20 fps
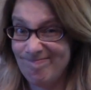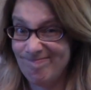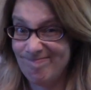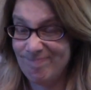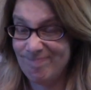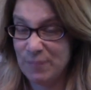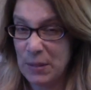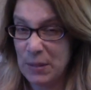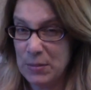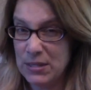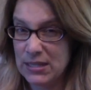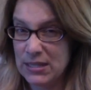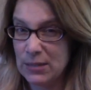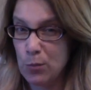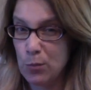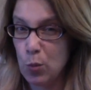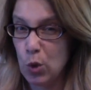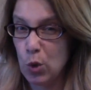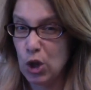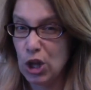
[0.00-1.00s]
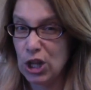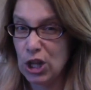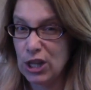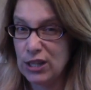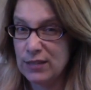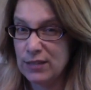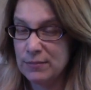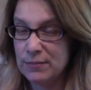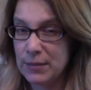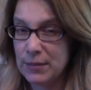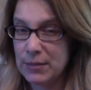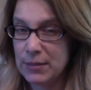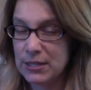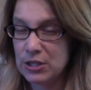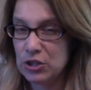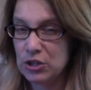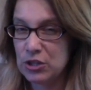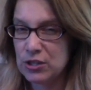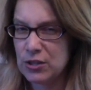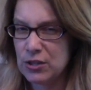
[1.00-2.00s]
maybe some wool, maybe it's
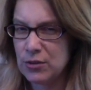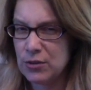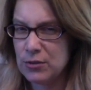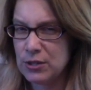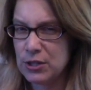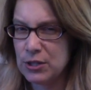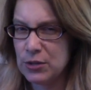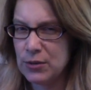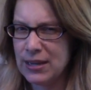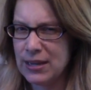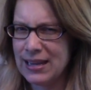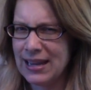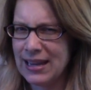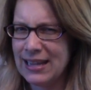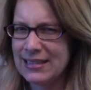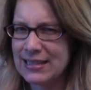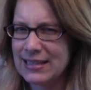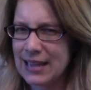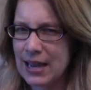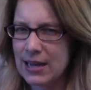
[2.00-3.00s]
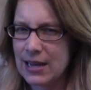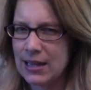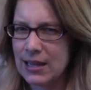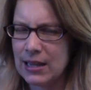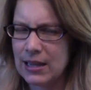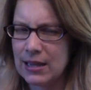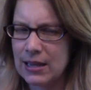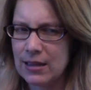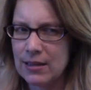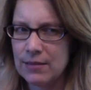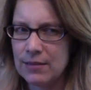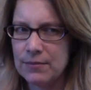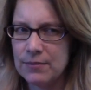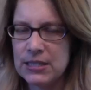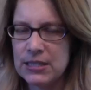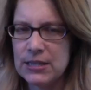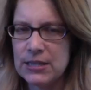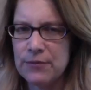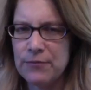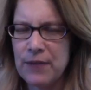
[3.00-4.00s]
just those two. It's kind of like
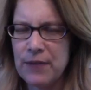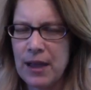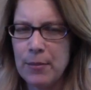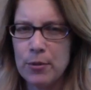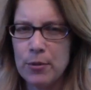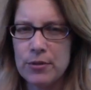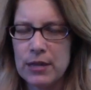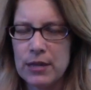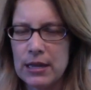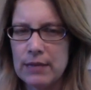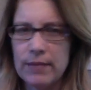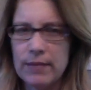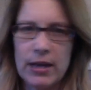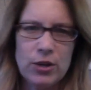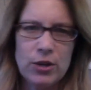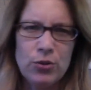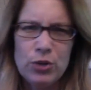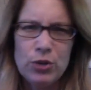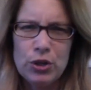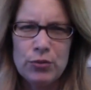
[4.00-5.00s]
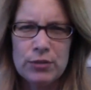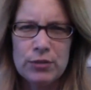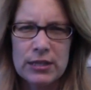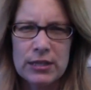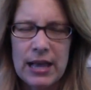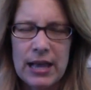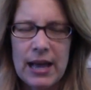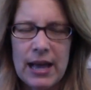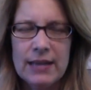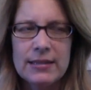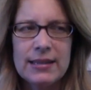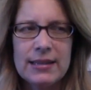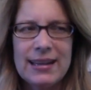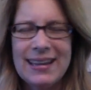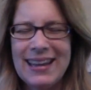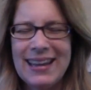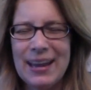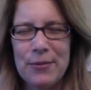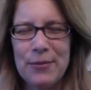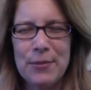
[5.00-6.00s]
it's a fiber that I don't use a lot, and I
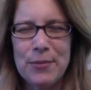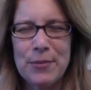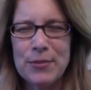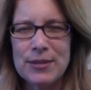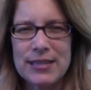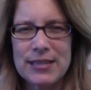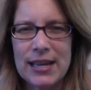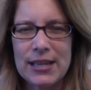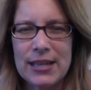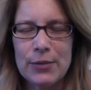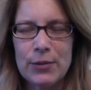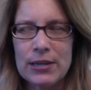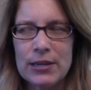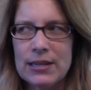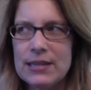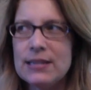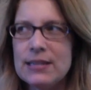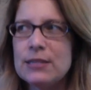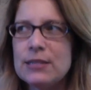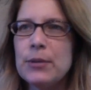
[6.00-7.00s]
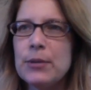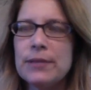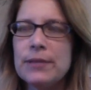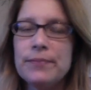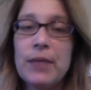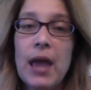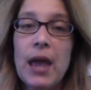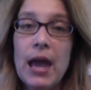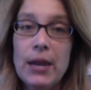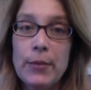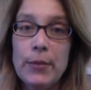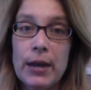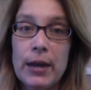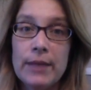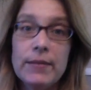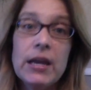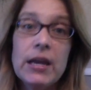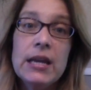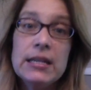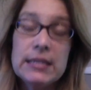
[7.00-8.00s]
can't remember exactly what it is. But anyway,
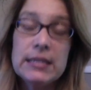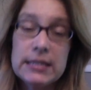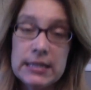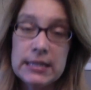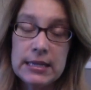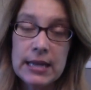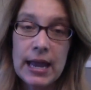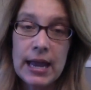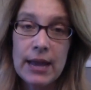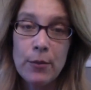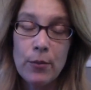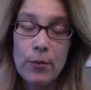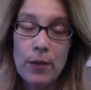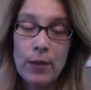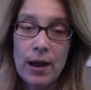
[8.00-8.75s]
it's a DK